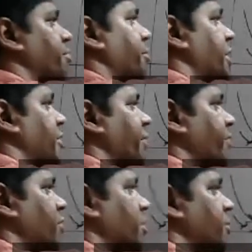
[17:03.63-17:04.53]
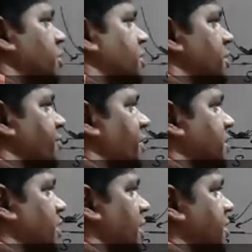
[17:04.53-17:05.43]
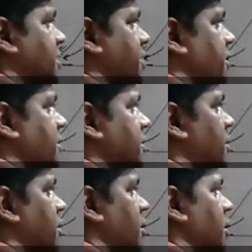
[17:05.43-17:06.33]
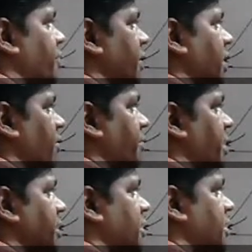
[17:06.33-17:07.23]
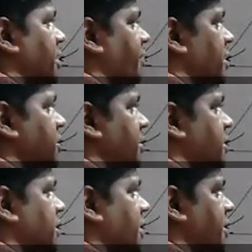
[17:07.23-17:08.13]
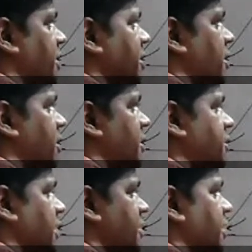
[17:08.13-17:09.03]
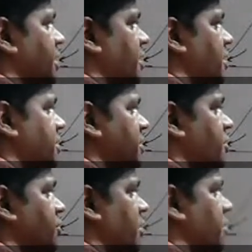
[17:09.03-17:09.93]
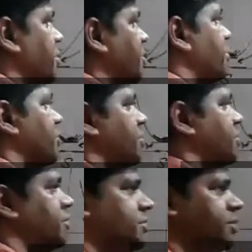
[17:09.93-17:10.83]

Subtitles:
But if I've got a potential energy function like this, if I have a particle here, if I displace this a little, it stays there. This is a neutral equilibrium position.